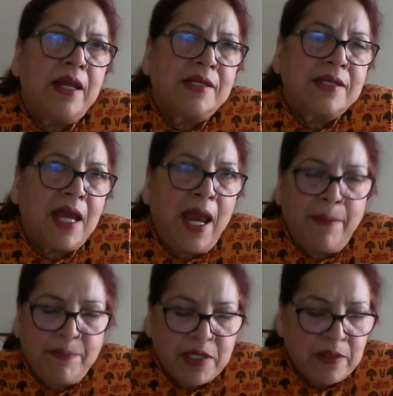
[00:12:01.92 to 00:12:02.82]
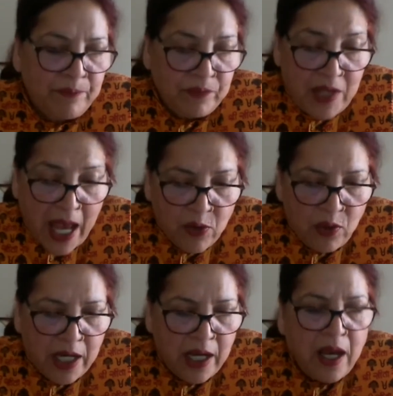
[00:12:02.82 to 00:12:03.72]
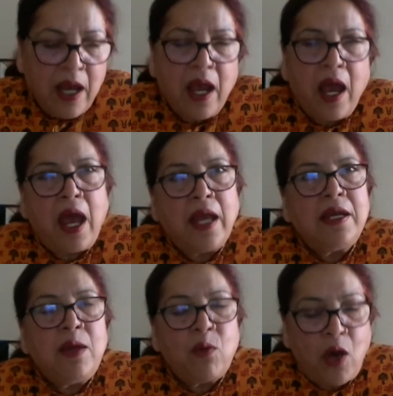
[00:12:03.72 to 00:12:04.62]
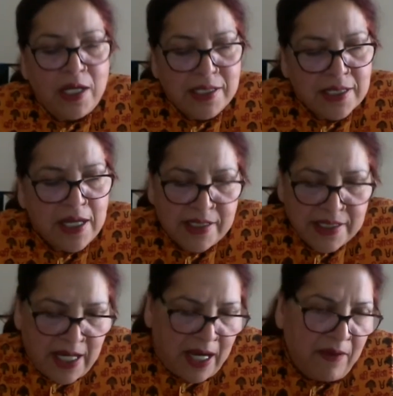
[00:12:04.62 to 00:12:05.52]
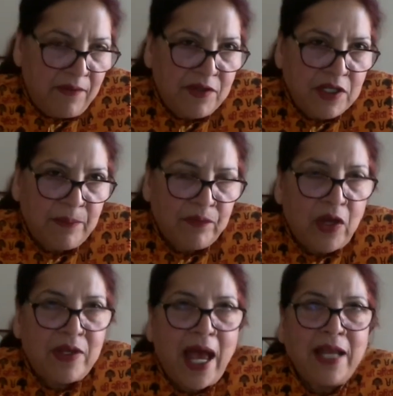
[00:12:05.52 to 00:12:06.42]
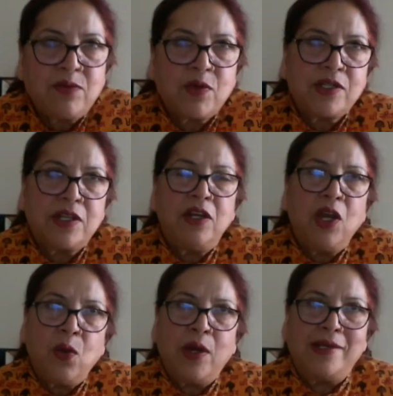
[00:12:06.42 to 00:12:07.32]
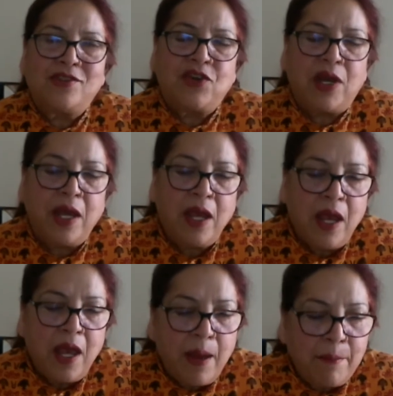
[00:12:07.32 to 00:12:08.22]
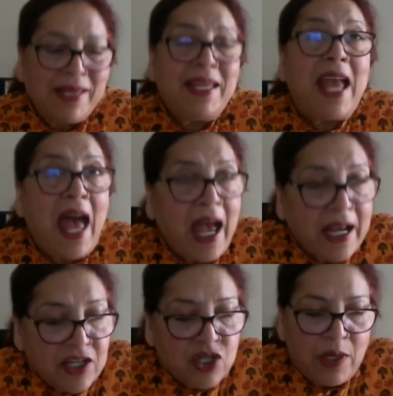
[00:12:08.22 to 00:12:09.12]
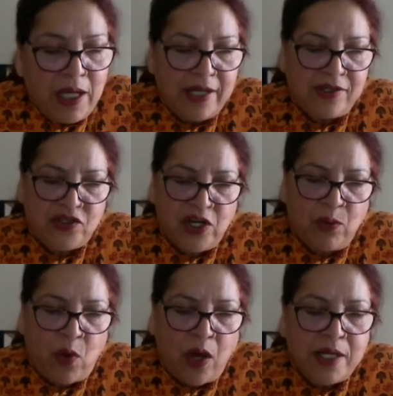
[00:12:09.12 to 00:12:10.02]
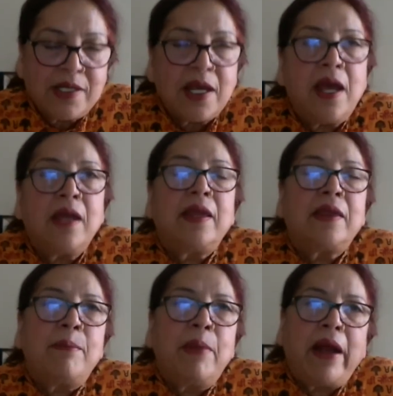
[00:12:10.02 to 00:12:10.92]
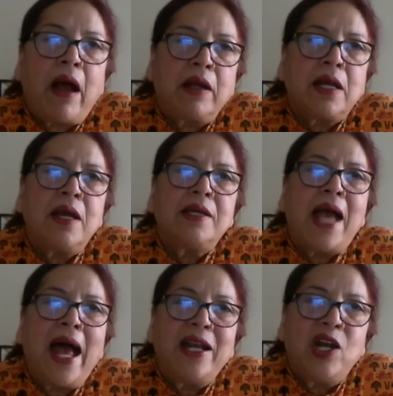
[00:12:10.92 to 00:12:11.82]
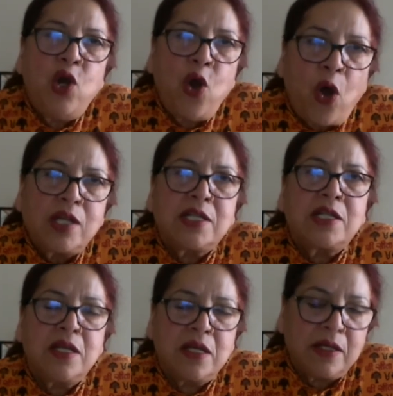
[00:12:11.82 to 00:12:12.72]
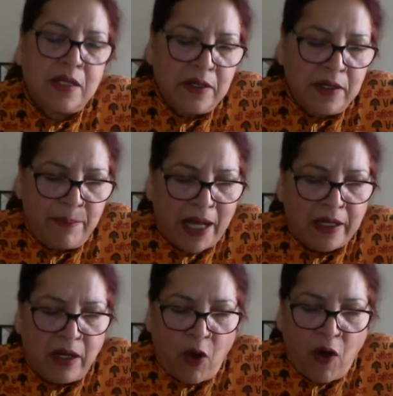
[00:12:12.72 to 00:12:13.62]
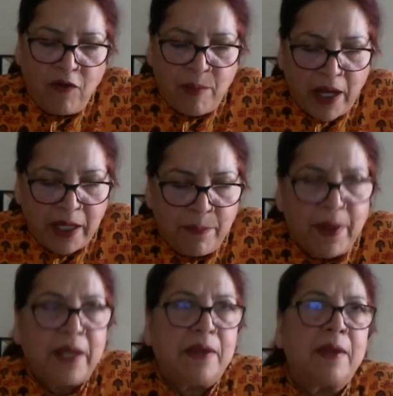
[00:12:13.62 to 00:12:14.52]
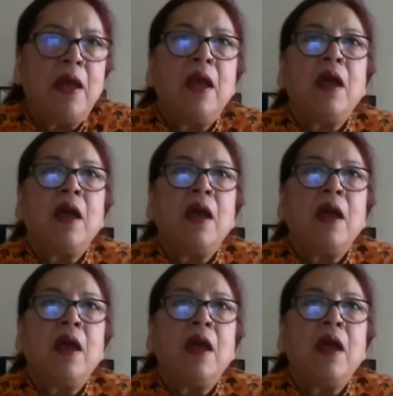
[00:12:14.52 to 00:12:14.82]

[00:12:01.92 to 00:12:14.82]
he had escaped narrowly, and he was saved. Now that was the new history. But the actual history was that the Marathas had lost the third battle of Panipat.